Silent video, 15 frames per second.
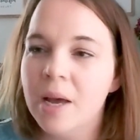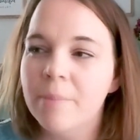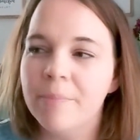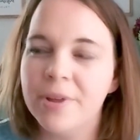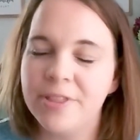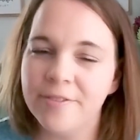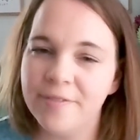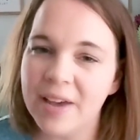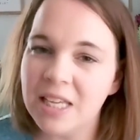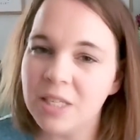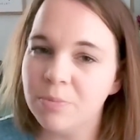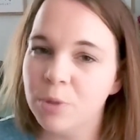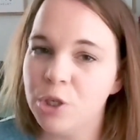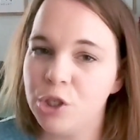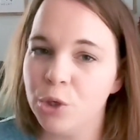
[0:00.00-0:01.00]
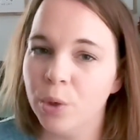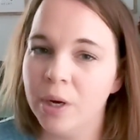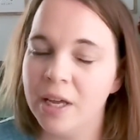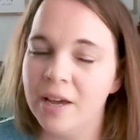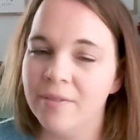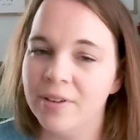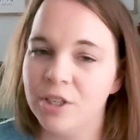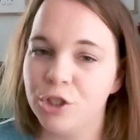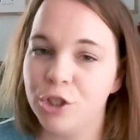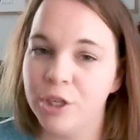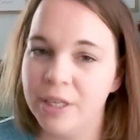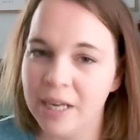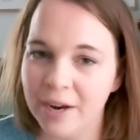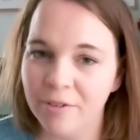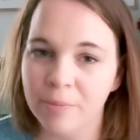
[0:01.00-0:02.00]
but the vast majority of it
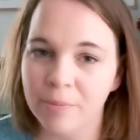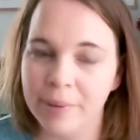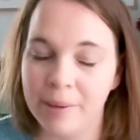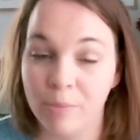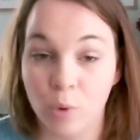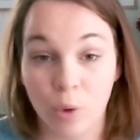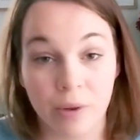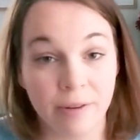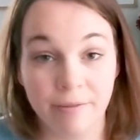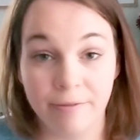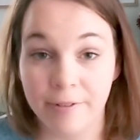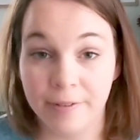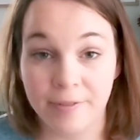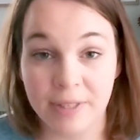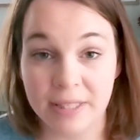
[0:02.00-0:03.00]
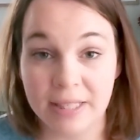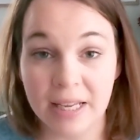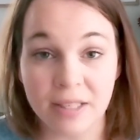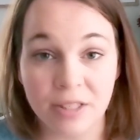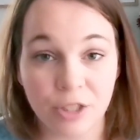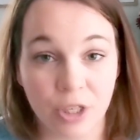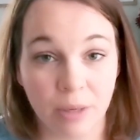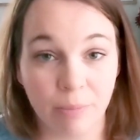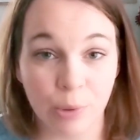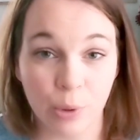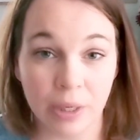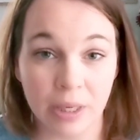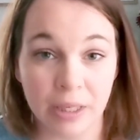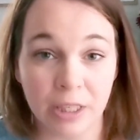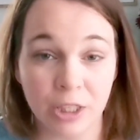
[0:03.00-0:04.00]
should never be more than 50 cents. Shampoo
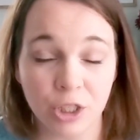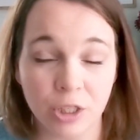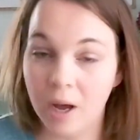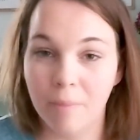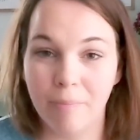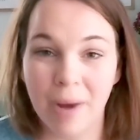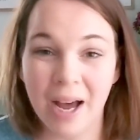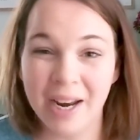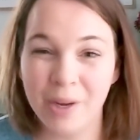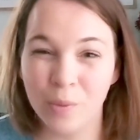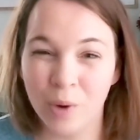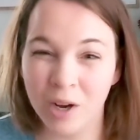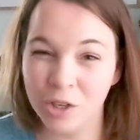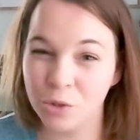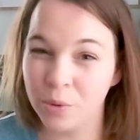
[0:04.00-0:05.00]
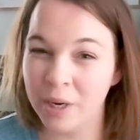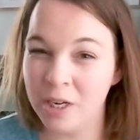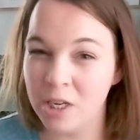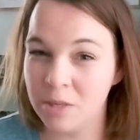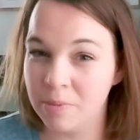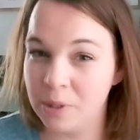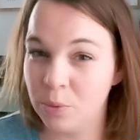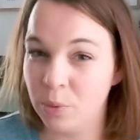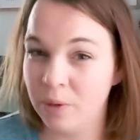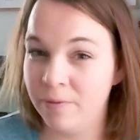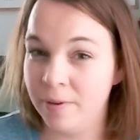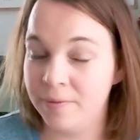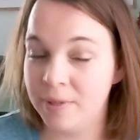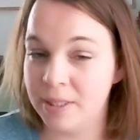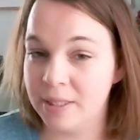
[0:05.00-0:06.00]
and conditioner. Body wash ranges between
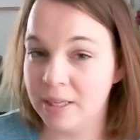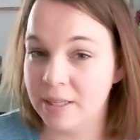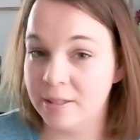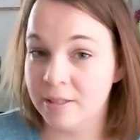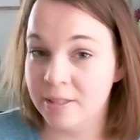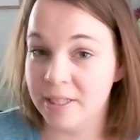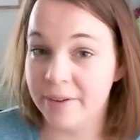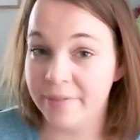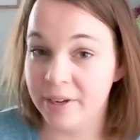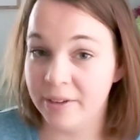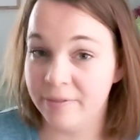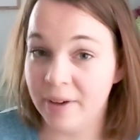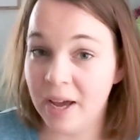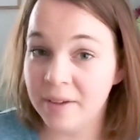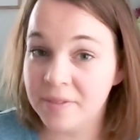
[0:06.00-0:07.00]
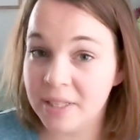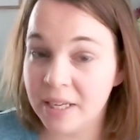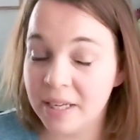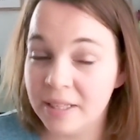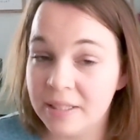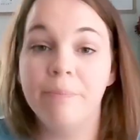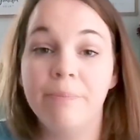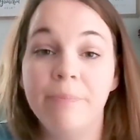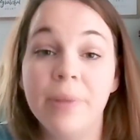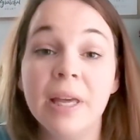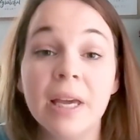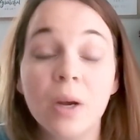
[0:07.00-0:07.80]
50 cents and 75 cents. Big